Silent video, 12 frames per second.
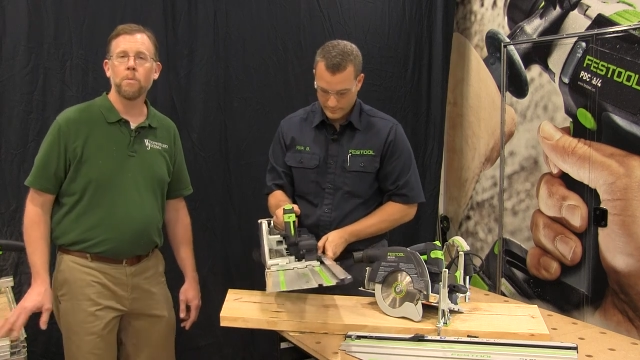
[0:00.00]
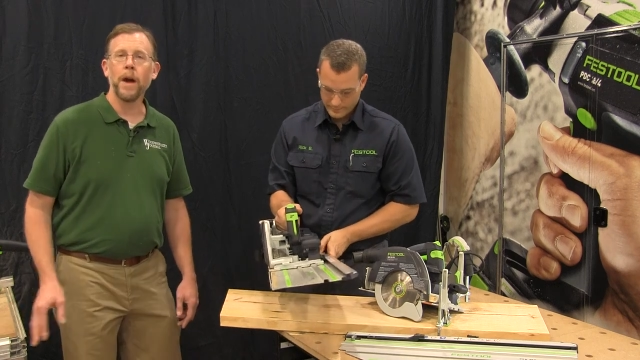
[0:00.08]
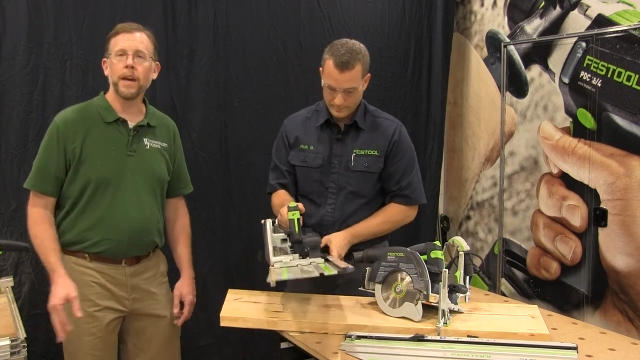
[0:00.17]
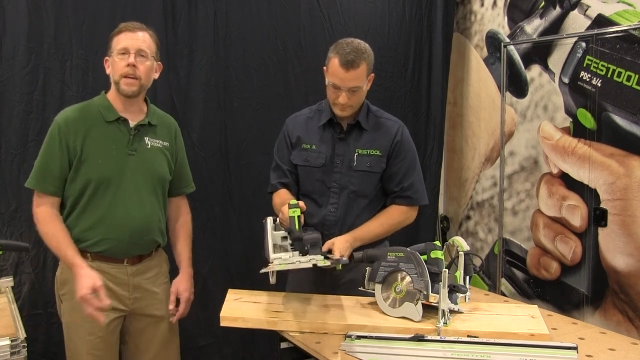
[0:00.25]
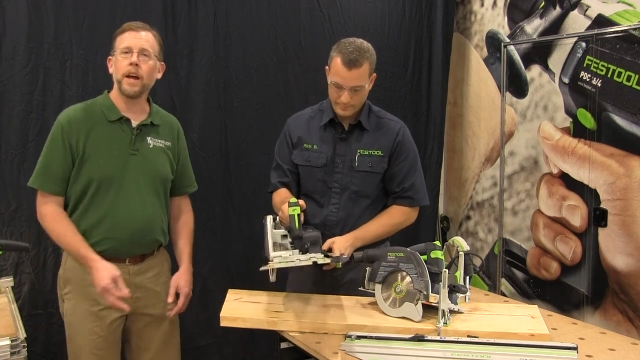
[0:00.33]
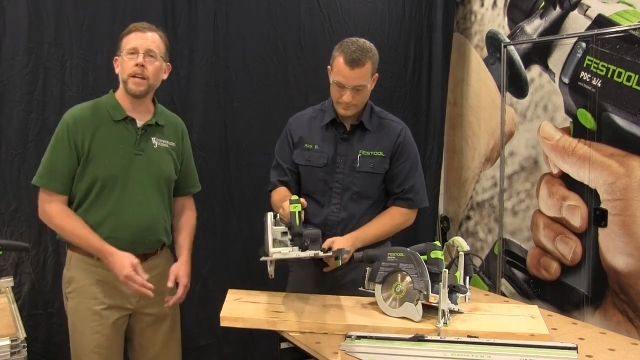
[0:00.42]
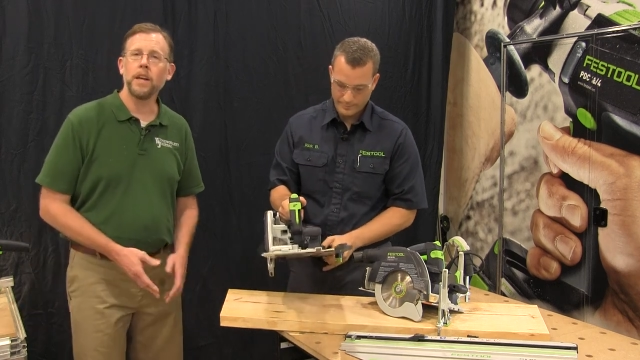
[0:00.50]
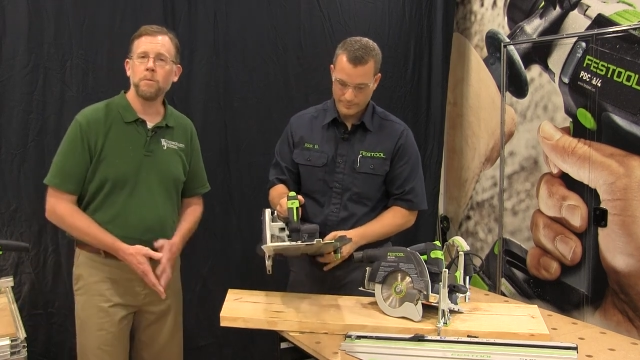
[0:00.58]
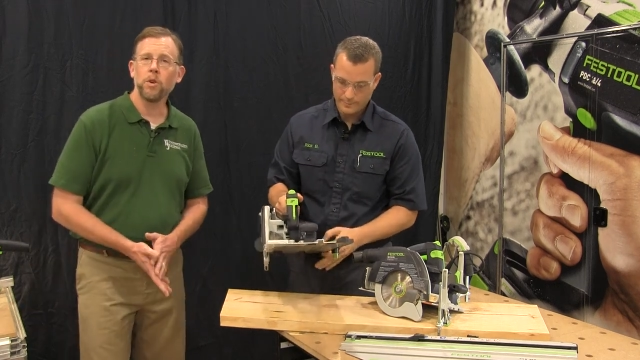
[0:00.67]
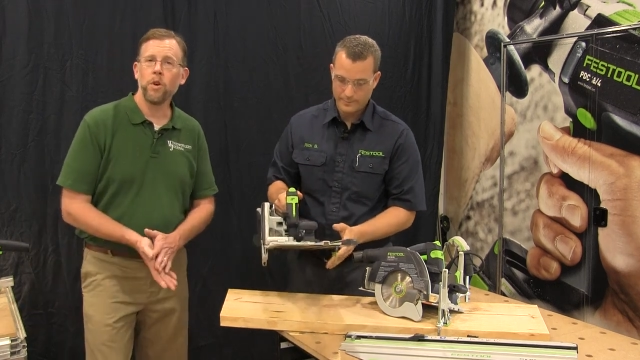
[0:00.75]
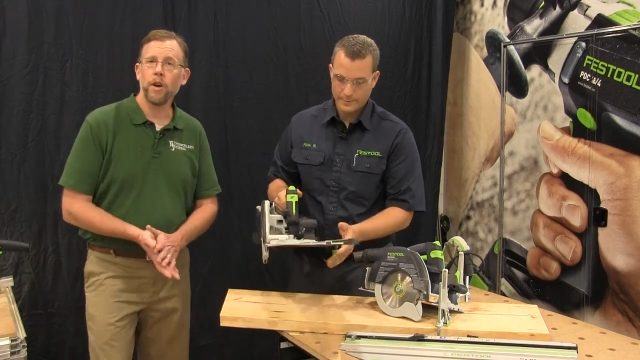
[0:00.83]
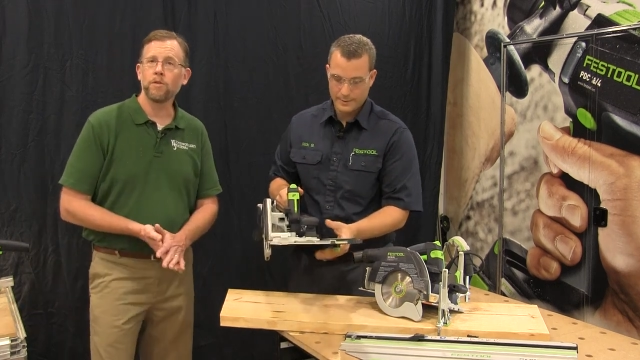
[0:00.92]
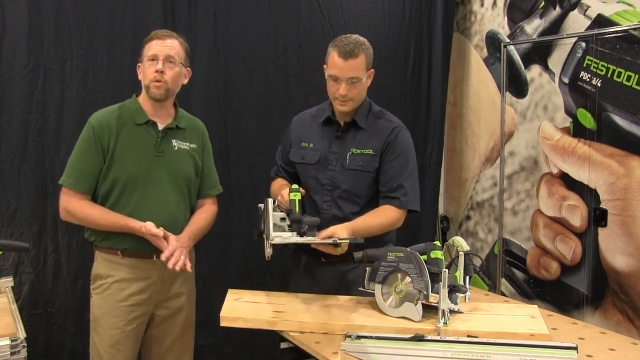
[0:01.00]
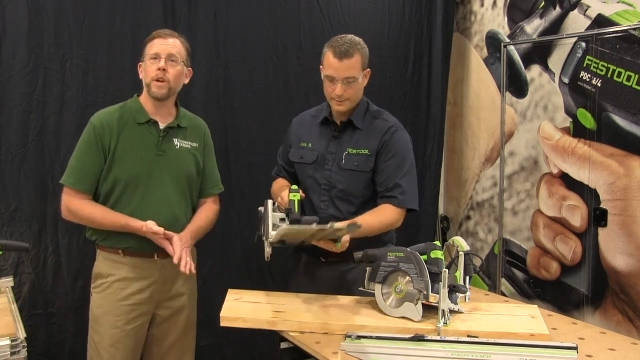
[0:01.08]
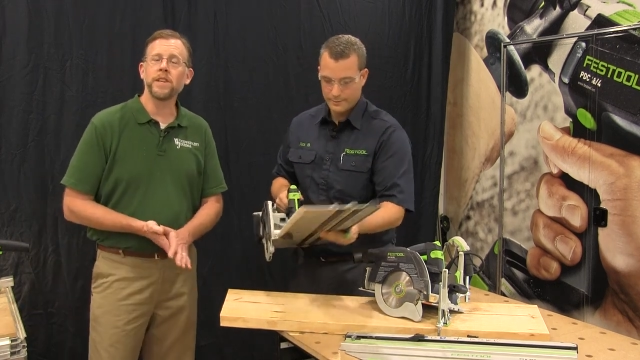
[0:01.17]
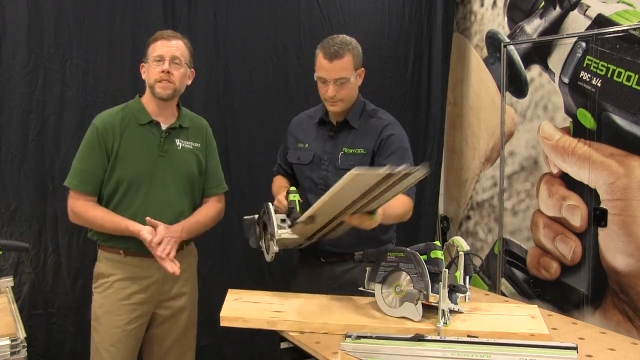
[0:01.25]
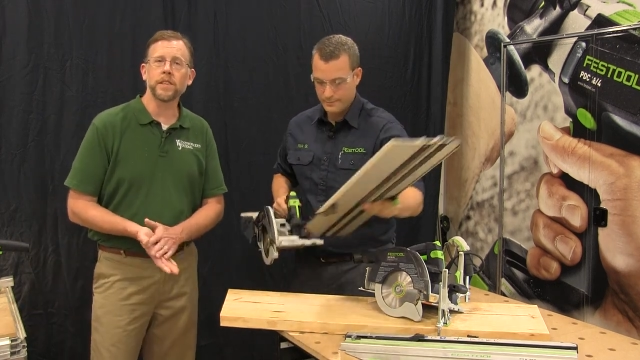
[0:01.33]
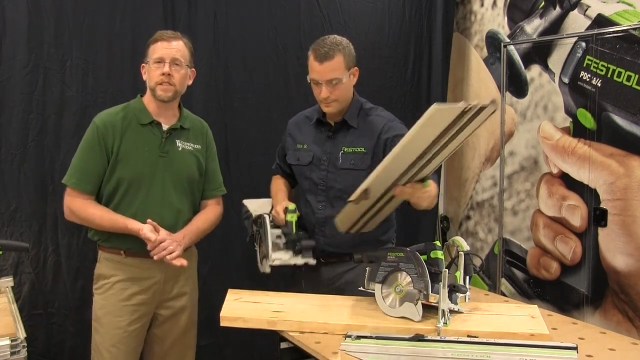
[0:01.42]
Speaker 1: Back at I W F
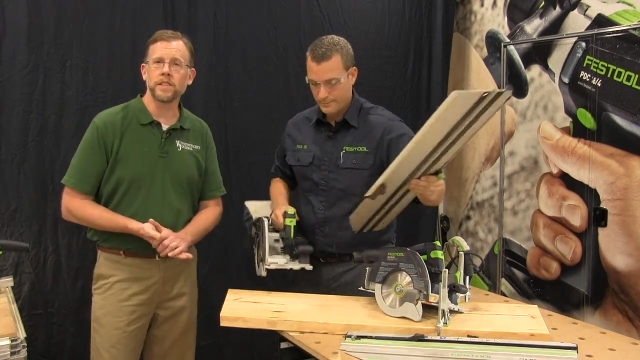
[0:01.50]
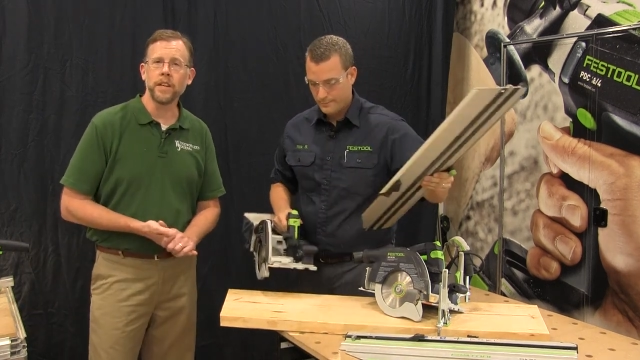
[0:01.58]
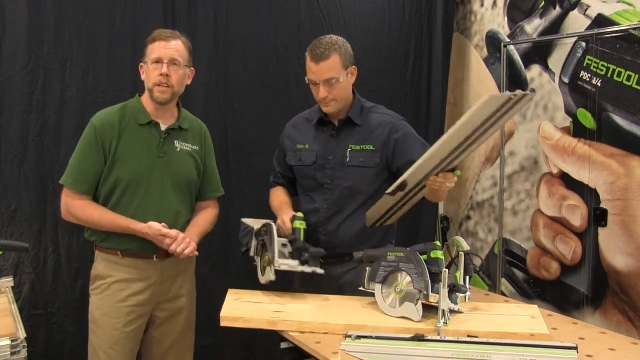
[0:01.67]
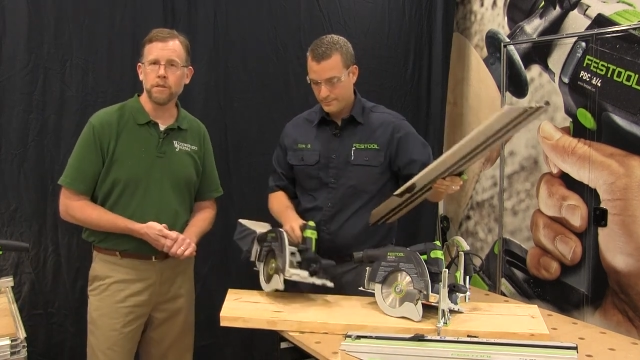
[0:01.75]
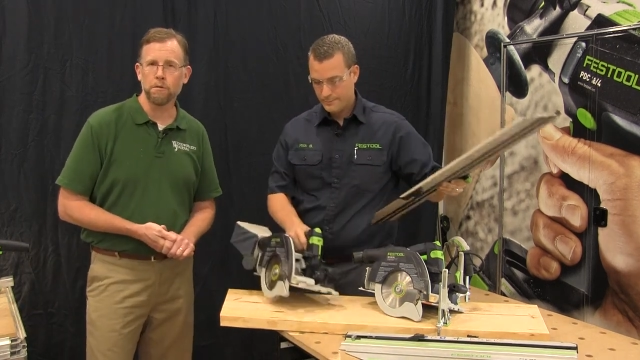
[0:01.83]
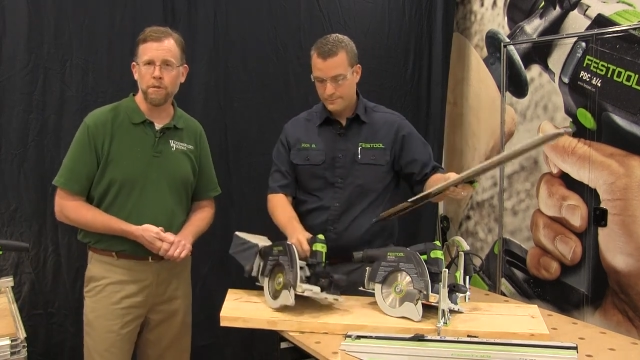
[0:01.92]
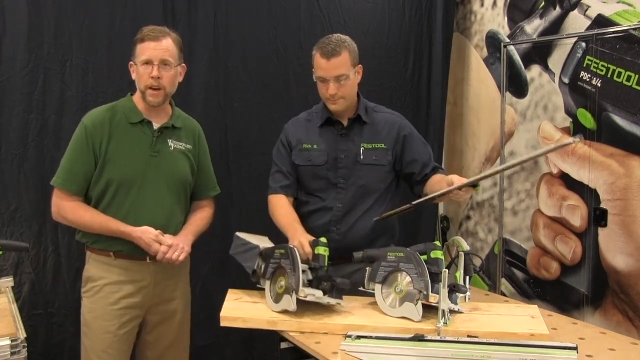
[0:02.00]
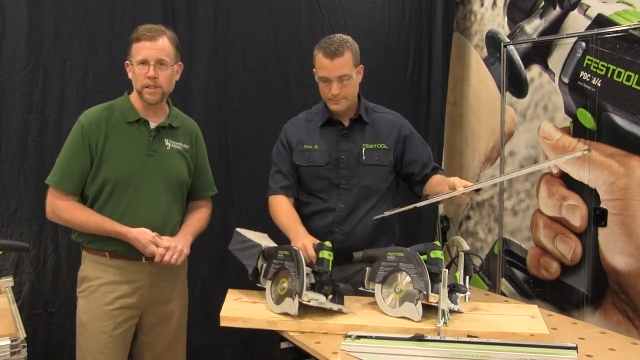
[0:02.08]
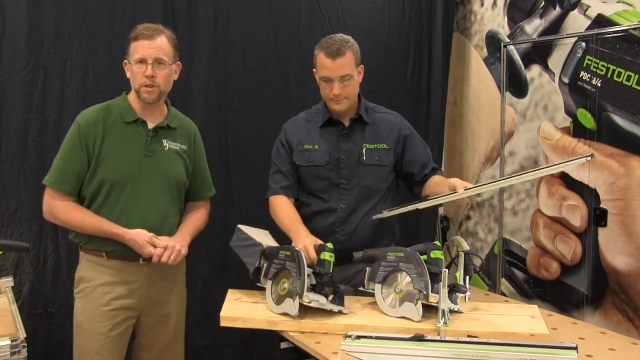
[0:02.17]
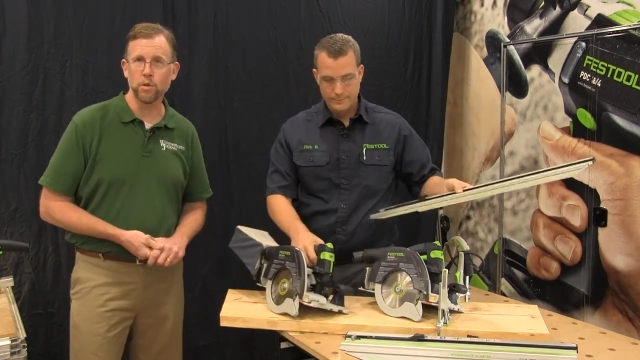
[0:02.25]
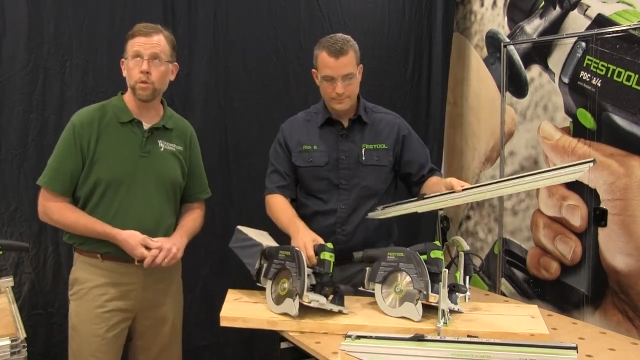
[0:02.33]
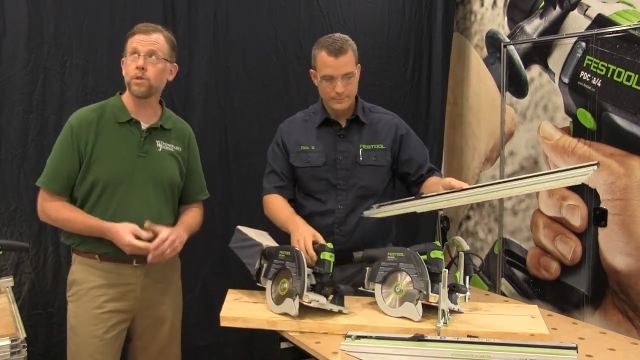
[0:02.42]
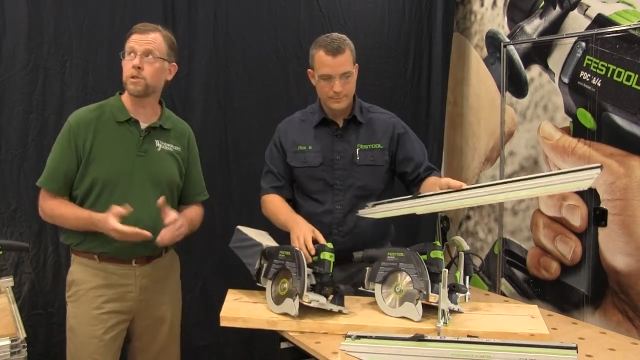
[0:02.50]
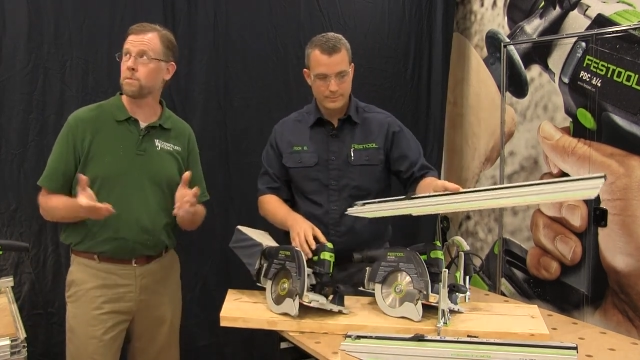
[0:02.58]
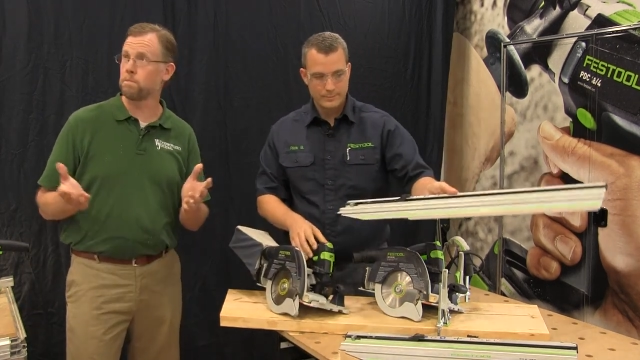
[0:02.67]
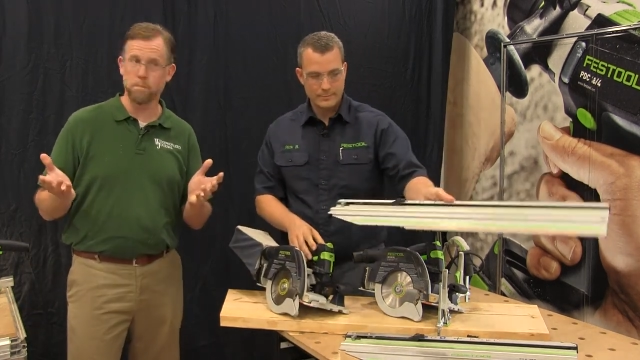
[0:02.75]
twenty sixteen and Festool's